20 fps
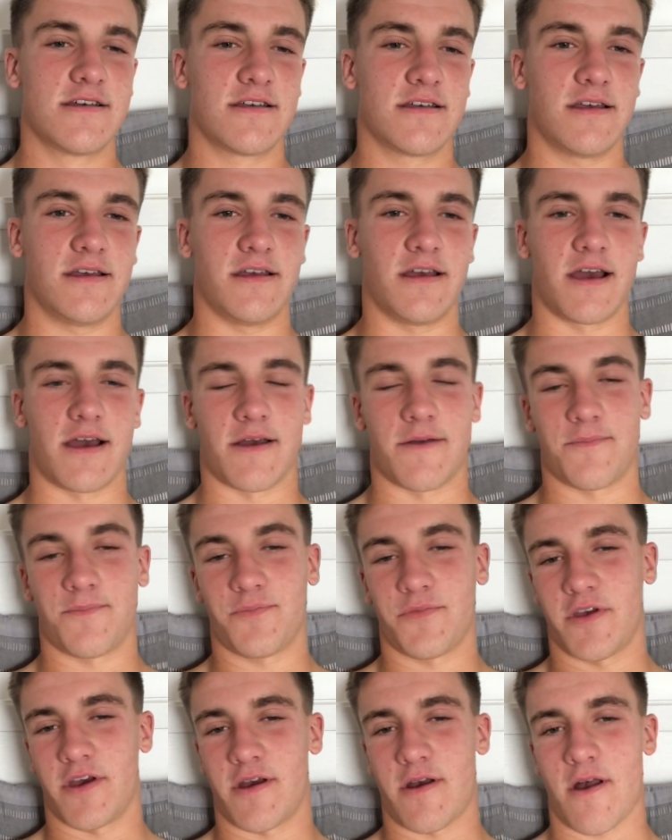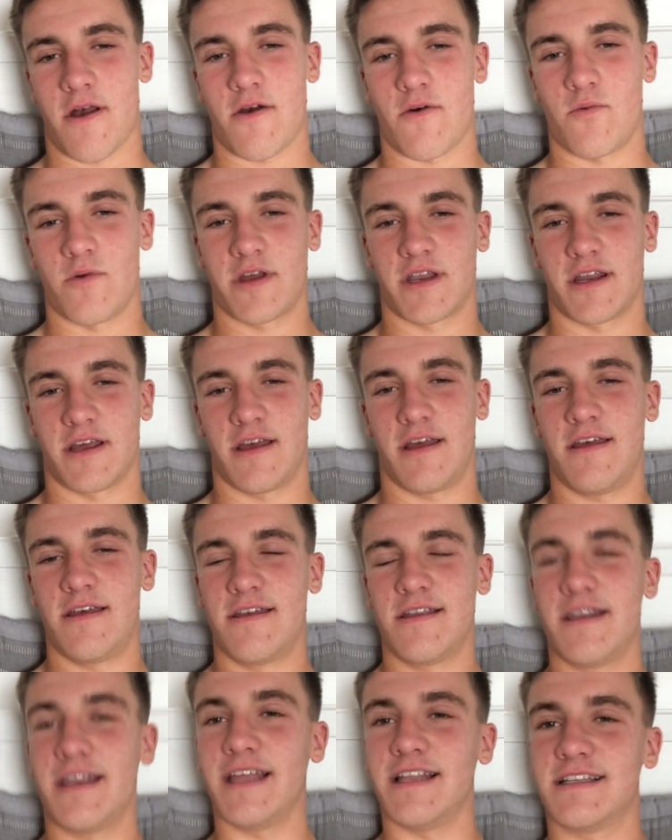yeah, we're going to
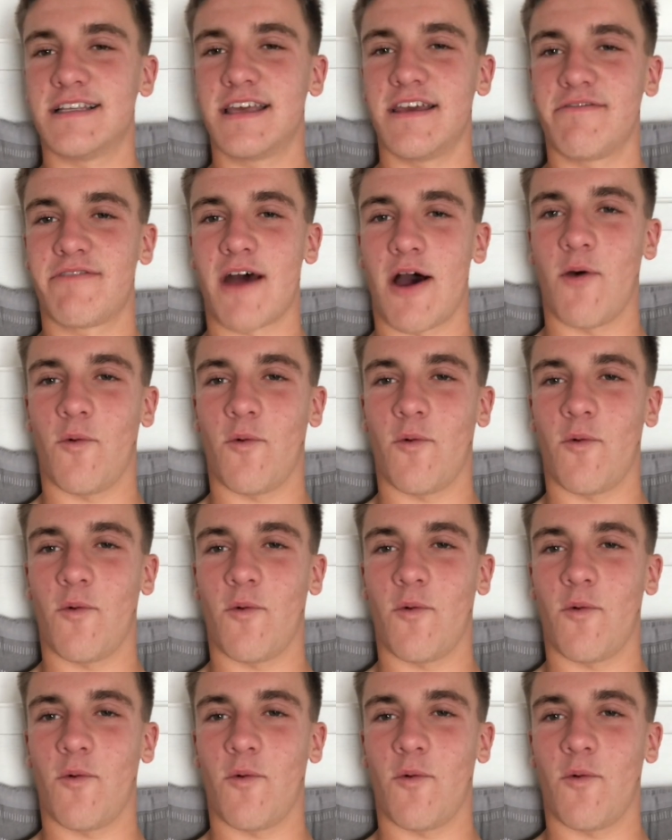need to give that